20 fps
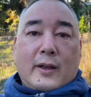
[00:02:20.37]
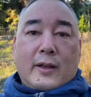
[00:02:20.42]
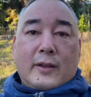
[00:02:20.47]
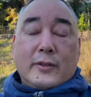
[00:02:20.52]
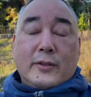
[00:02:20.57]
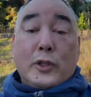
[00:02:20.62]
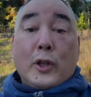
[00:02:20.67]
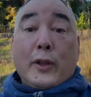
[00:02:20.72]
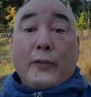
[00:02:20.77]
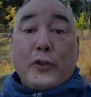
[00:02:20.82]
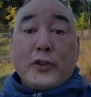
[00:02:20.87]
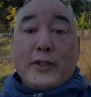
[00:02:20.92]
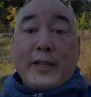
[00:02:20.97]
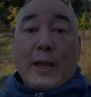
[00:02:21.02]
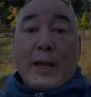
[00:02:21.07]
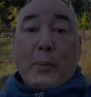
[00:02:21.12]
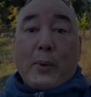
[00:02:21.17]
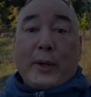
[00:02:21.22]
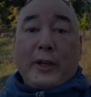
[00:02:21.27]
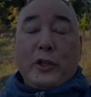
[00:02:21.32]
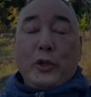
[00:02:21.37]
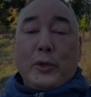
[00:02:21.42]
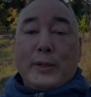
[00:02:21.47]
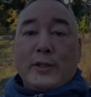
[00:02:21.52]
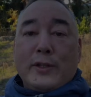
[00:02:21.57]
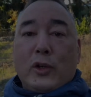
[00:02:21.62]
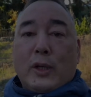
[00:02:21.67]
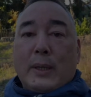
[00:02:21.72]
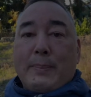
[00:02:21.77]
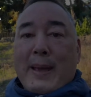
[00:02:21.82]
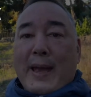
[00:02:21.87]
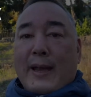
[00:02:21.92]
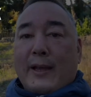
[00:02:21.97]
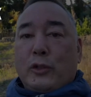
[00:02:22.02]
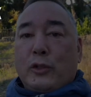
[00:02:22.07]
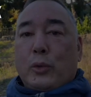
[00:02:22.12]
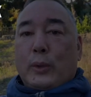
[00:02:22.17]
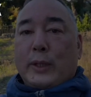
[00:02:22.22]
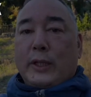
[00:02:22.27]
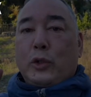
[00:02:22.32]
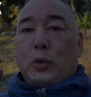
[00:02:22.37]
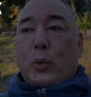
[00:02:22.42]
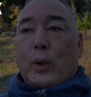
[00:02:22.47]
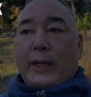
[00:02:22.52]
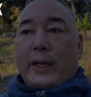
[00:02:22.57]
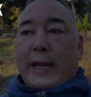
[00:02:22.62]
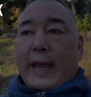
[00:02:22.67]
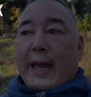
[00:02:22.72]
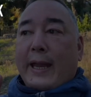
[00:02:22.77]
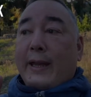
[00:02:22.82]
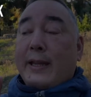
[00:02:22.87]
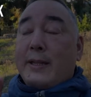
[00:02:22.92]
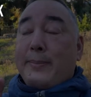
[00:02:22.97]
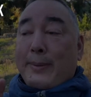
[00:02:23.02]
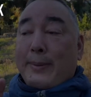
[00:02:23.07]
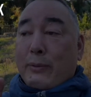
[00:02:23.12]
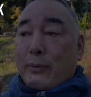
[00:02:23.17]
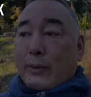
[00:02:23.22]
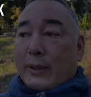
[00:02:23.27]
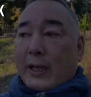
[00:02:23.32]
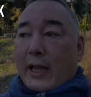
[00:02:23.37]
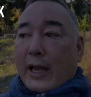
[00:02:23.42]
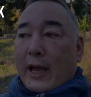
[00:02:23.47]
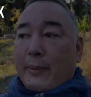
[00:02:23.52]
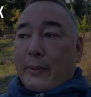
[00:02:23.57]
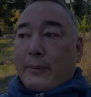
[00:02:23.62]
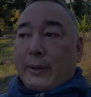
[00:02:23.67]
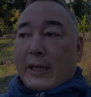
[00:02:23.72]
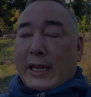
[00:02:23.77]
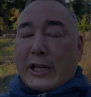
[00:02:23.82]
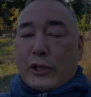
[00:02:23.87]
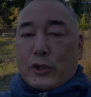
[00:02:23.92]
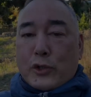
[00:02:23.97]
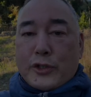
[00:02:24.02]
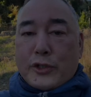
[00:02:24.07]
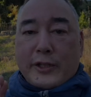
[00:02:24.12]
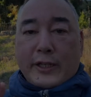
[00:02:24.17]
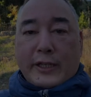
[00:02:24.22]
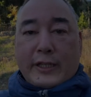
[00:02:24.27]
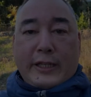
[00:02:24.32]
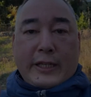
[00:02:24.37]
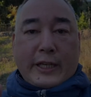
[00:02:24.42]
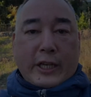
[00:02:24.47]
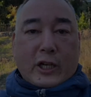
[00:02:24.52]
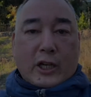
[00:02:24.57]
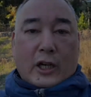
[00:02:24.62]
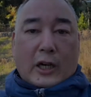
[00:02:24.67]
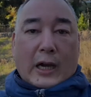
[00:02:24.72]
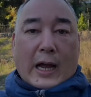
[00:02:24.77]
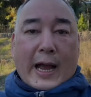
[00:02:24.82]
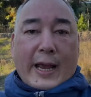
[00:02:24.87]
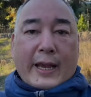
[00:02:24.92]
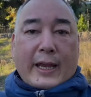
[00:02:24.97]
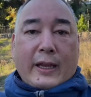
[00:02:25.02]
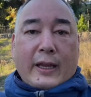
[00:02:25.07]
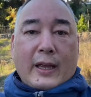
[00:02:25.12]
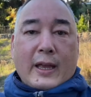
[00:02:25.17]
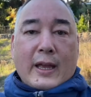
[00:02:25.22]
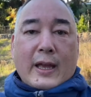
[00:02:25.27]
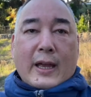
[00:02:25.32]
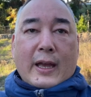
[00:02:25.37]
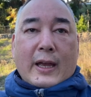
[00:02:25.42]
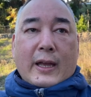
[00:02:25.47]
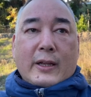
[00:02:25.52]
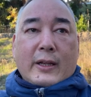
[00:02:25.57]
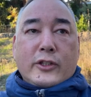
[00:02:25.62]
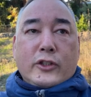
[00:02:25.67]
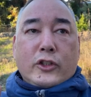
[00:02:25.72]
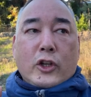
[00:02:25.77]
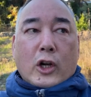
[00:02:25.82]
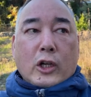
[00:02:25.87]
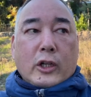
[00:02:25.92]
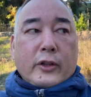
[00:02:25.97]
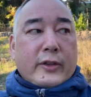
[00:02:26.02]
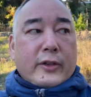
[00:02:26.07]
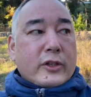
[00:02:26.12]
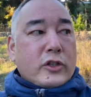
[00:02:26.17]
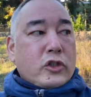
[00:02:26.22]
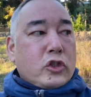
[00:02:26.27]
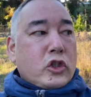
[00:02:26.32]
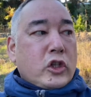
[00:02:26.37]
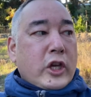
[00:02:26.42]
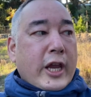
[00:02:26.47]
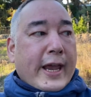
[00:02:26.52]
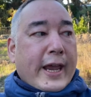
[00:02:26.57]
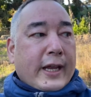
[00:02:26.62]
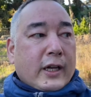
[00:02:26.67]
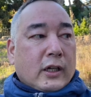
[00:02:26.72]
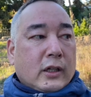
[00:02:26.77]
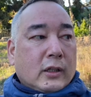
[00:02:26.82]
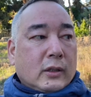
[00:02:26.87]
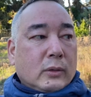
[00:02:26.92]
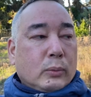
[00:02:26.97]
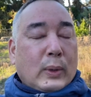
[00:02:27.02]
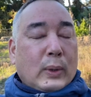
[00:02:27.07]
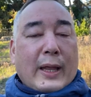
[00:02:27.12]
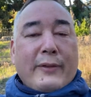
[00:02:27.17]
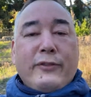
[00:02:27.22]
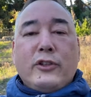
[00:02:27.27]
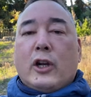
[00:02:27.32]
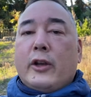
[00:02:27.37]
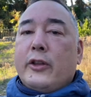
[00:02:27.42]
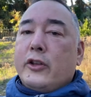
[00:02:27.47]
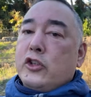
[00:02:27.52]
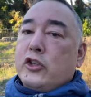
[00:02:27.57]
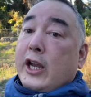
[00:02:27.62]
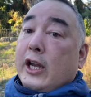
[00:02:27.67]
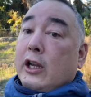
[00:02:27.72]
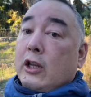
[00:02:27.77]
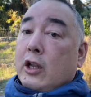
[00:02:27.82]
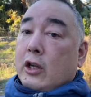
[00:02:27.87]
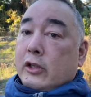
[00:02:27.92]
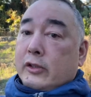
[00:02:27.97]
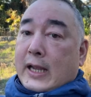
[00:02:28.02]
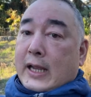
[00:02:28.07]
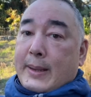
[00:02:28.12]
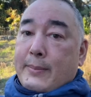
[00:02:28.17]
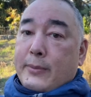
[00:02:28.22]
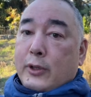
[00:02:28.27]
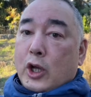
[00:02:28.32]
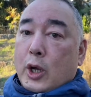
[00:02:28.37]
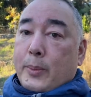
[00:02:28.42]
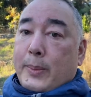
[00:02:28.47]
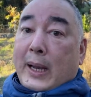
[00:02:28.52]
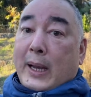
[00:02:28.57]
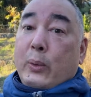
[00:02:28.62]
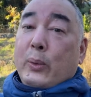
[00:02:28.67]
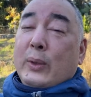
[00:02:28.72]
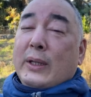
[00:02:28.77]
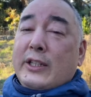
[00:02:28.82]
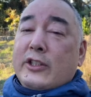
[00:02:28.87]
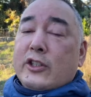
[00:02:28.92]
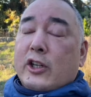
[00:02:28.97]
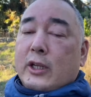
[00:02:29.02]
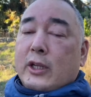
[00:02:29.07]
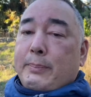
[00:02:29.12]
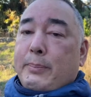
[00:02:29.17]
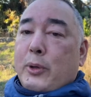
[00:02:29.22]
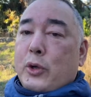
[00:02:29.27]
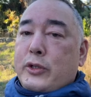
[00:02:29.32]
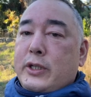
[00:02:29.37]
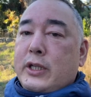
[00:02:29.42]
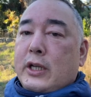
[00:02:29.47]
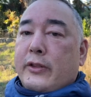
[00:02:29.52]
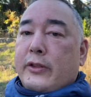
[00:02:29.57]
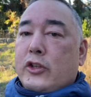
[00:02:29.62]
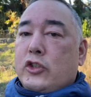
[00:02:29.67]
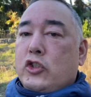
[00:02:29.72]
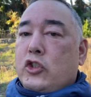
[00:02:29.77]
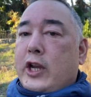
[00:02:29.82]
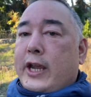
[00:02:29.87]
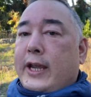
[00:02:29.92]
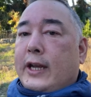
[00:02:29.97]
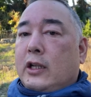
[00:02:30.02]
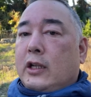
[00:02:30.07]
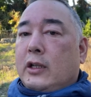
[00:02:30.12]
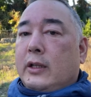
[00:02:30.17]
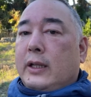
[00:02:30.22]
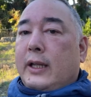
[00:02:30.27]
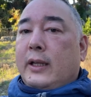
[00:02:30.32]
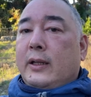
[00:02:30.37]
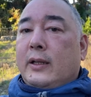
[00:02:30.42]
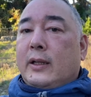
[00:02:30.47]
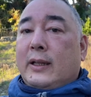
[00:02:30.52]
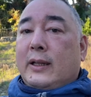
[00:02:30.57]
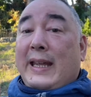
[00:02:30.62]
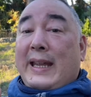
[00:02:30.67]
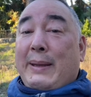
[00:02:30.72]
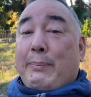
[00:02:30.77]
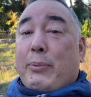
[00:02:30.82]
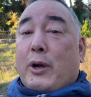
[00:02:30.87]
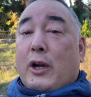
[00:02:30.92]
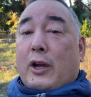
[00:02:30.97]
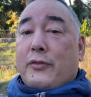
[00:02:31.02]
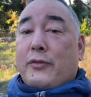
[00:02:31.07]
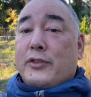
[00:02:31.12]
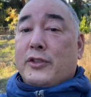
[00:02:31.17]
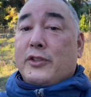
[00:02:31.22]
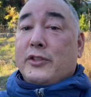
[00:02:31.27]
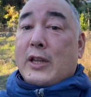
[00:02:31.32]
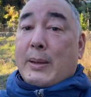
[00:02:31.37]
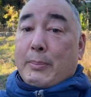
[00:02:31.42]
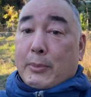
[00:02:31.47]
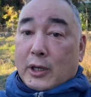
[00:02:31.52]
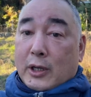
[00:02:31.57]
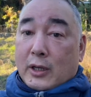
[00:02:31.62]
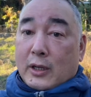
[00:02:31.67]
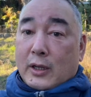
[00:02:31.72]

So the first thing I want to do is look back at 2020, and it's been really an interesting year. I started this channel, well, I started the channel a long time ago, but I really started posting on this channel in the late part of summer